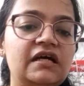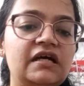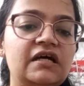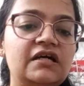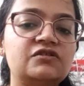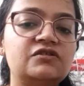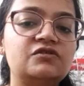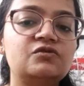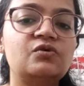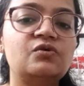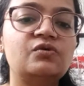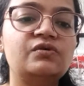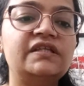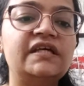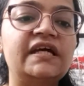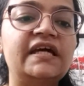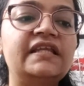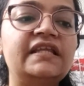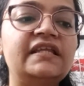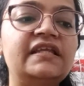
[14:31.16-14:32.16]
So
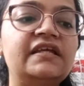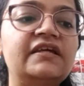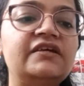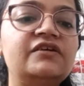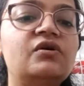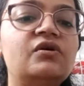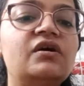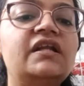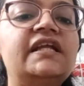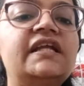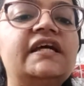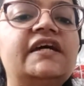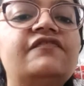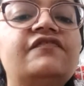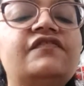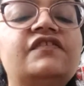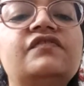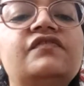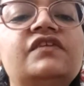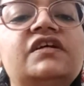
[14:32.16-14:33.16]
then you are
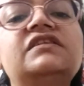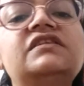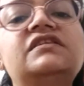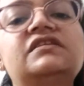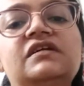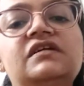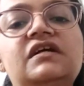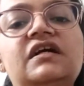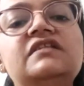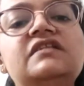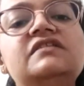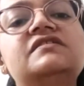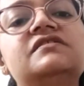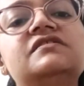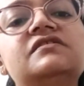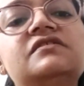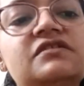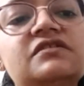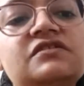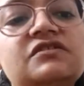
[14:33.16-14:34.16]
left with
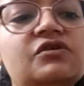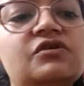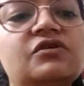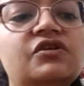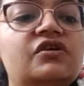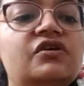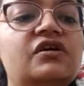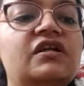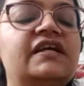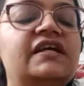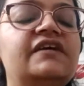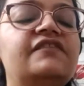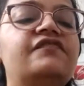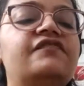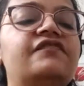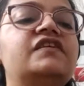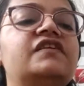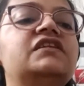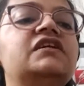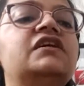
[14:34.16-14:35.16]
ulcers, or you are left
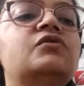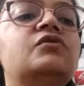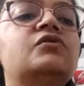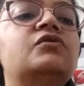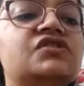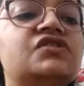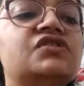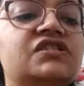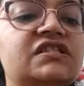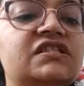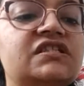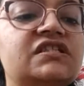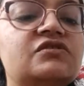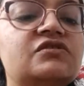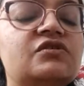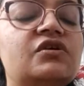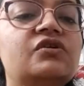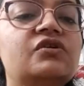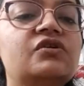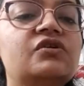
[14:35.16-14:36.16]
with erosions,
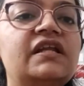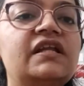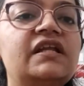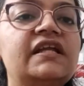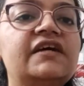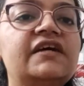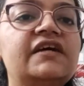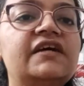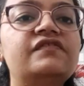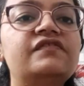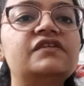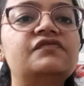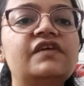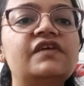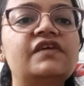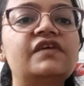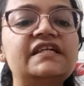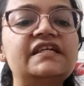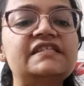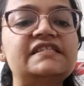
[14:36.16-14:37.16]
or you are left with
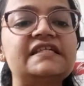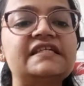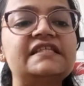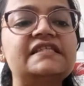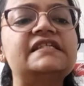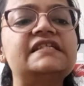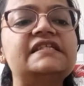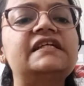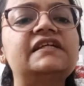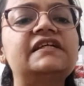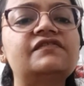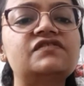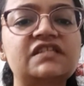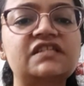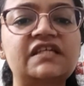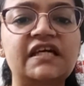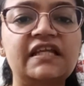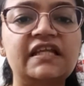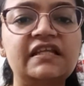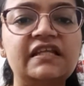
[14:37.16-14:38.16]
very sensitive
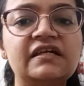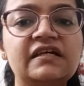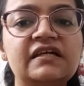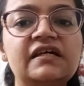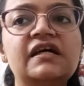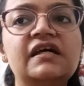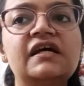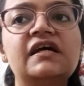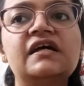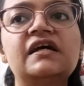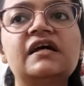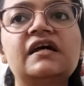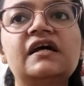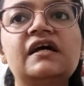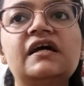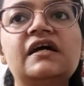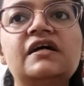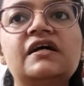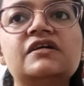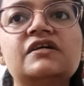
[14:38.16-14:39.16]
skin.
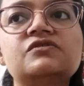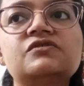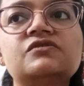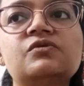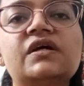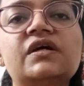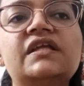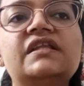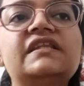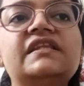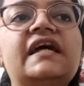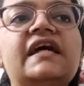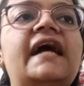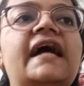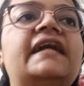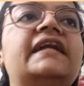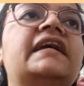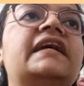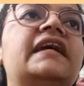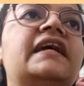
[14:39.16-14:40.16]
So in
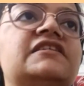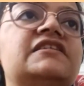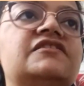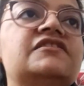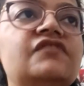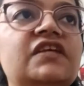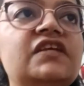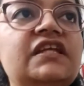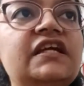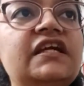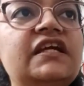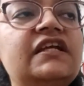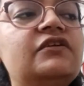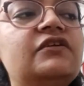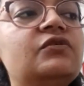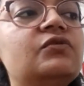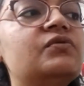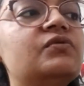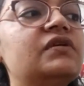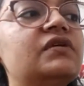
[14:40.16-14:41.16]
that case, we need
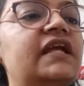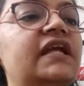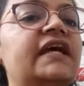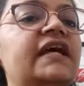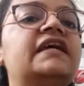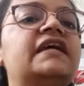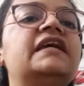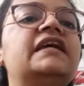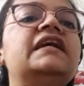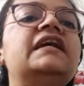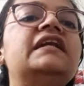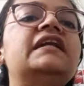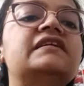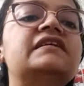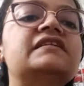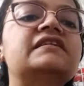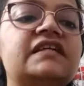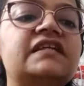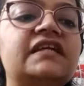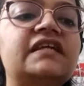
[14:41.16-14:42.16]
to like heal
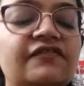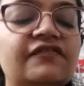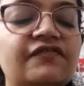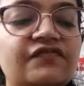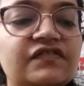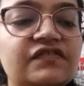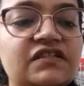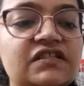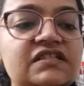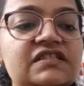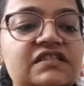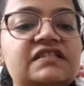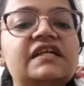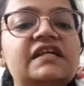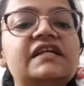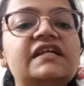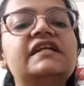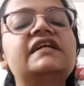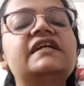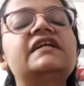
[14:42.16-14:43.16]
the skin first
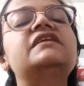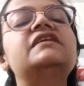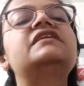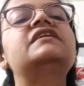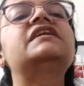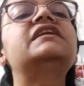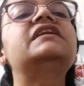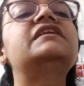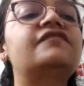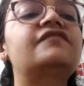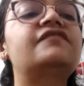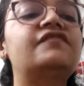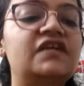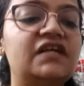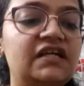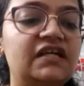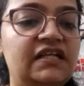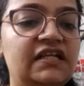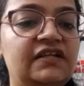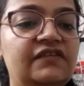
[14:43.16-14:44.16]
and then treat the
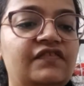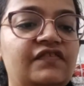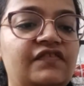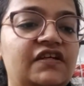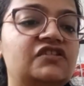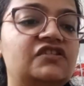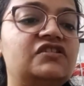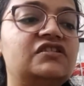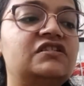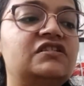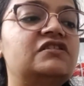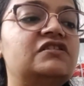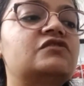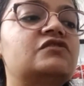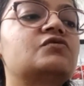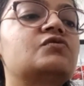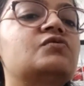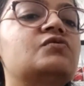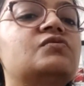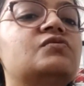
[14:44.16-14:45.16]
fungal infection.
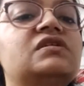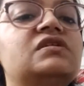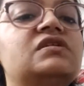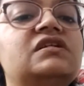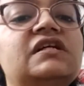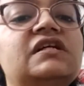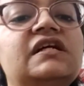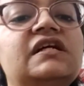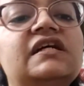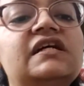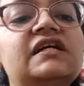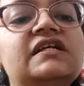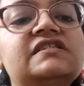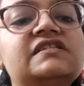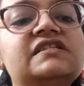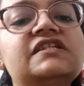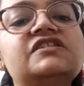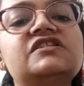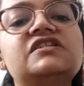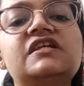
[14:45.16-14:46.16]
So
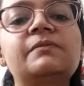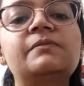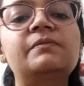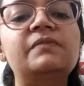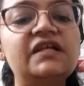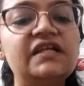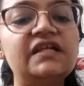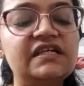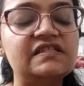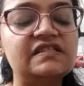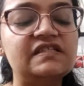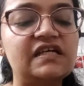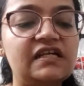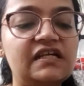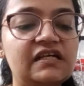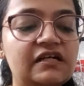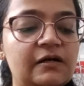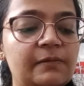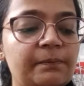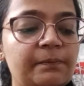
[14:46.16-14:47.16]
such remedies
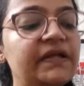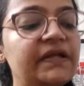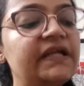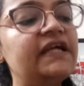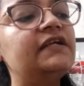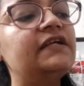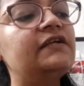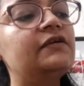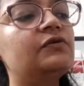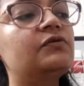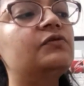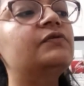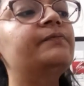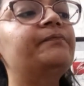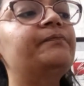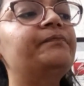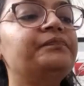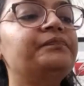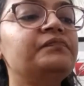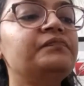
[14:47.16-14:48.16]
are a complete
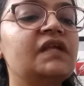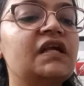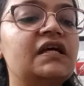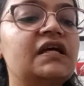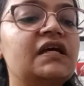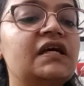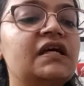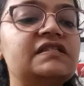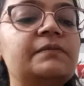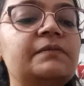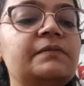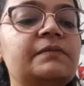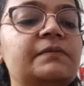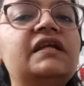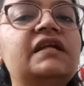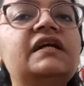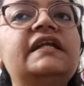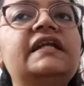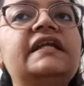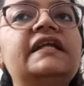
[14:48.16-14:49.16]
no.
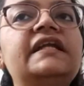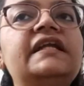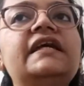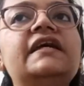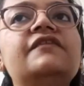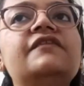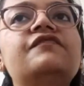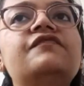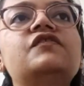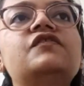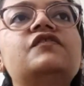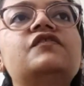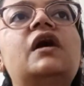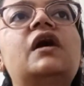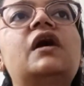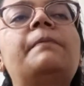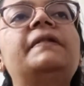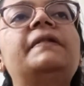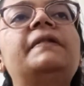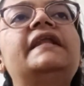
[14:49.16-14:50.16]
Similarly, if you
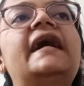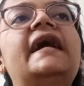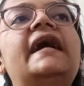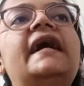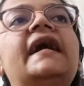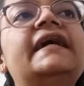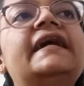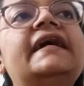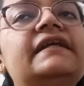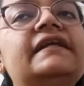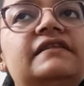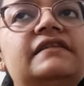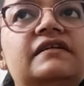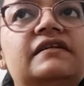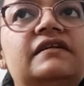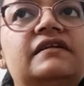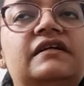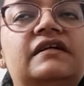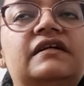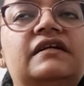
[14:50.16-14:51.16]
apply
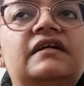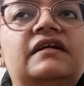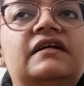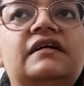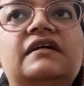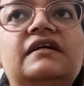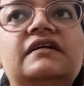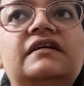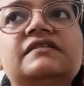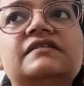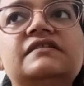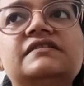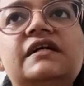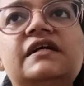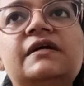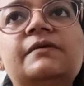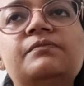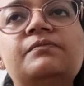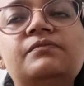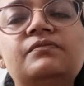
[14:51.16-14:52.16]

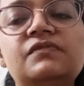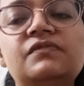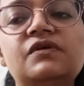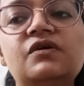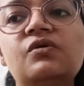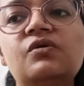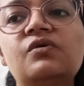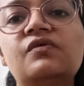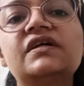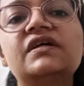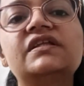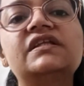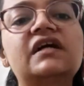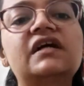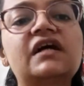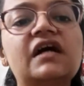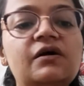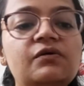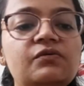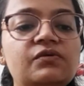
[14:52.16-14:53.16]
some
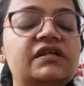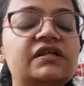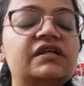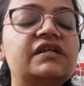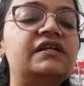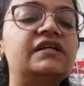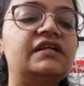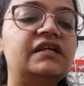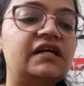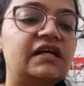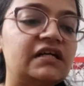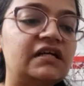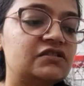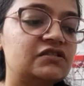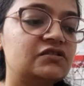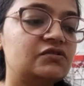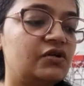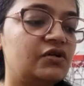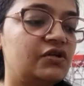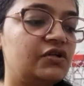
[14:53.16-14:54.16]
over-the-counter
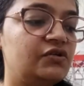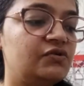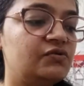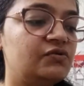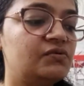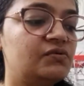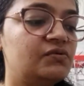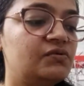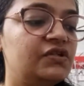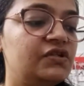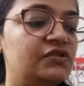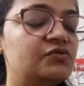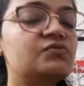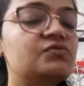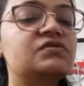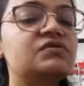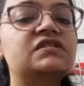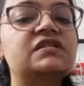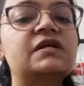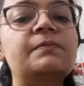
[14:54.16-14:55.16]
drugs, or you
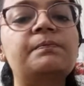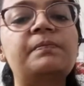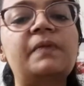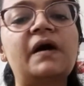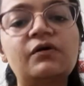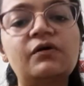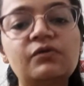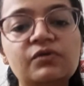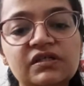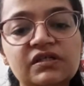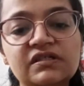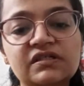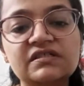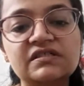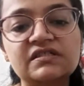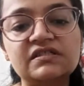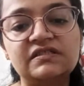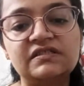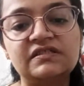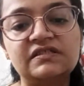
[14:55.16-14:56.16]
use some powders
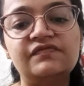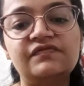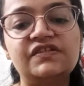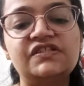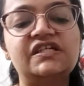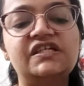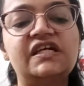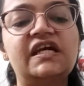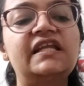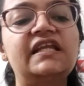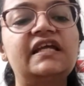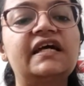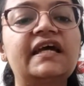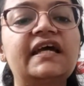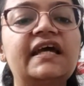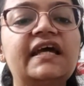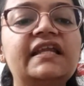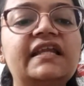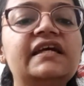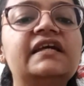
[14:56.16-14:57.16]
which can
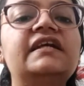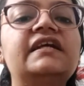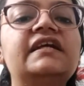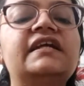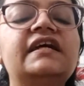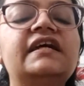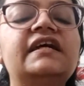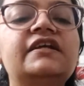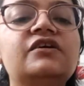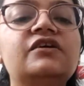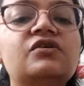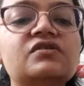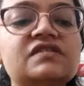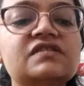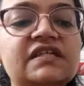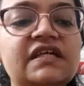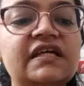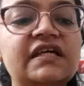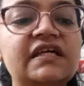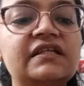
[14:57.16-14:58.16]
again irritate your
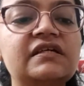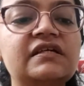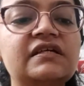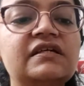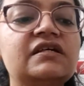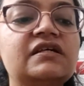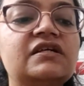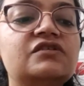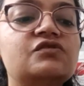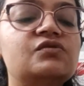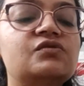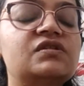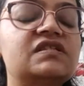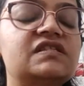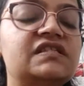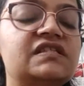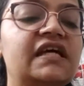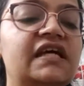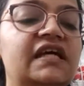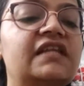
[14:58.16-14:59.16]
skin, So the
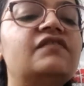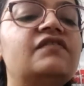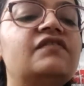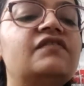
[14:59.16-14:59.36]
skin will